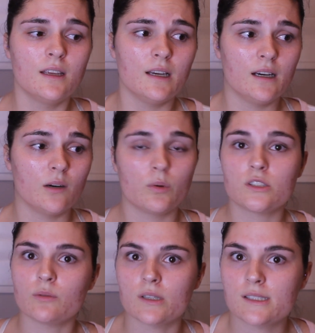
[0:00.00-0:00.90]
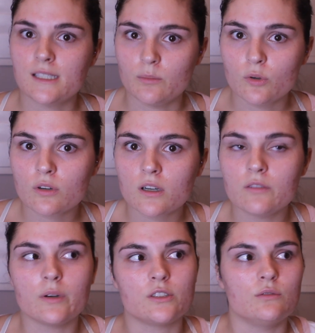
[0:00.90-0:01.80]
what you want to see more
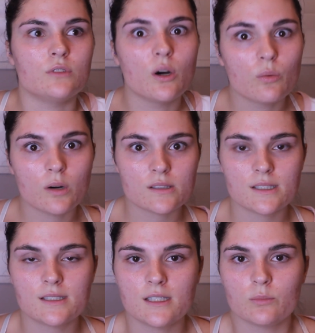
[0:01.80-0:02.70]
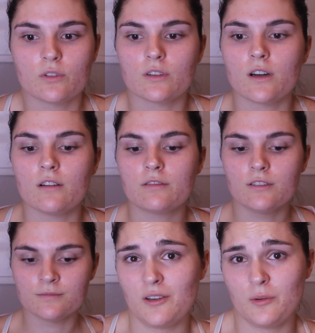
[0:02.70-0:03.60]
of, what you don't want to see more of.
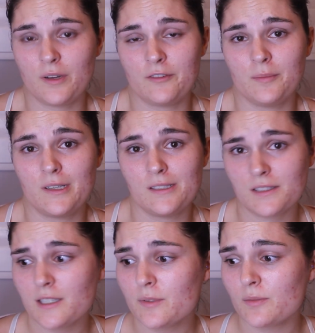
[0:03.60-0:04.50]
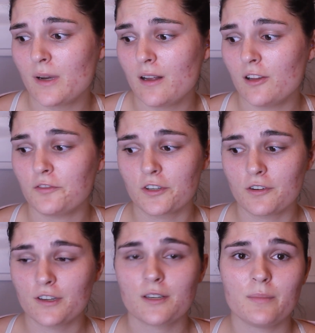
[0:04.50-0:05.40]
I hope everybody sleeps well if you're
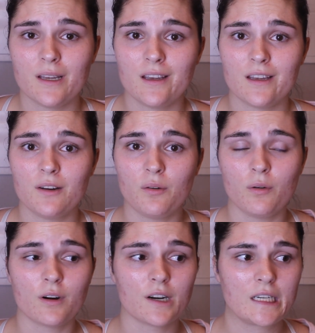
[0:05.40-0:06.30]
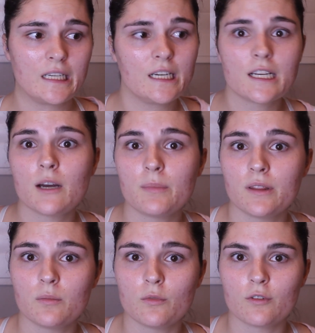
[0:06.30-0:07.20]
going to bed or getting up in
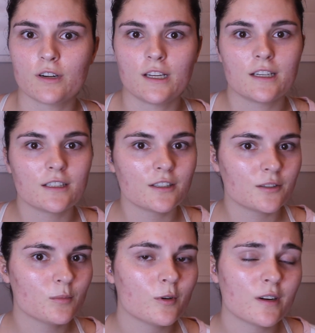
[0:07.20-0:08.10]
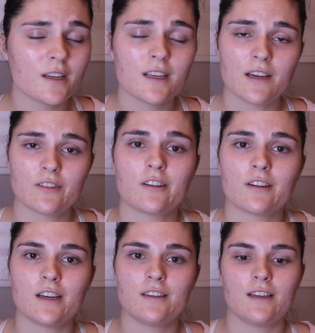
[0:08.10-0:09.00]
the morning. Good morning, have a
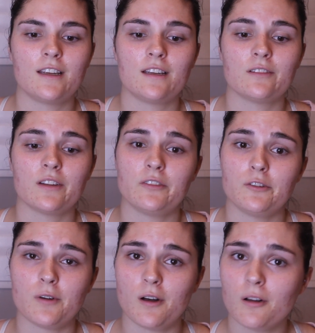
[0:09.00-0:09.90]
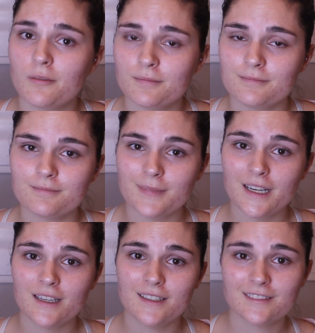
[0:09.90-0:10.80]
great day, love you all. Bye.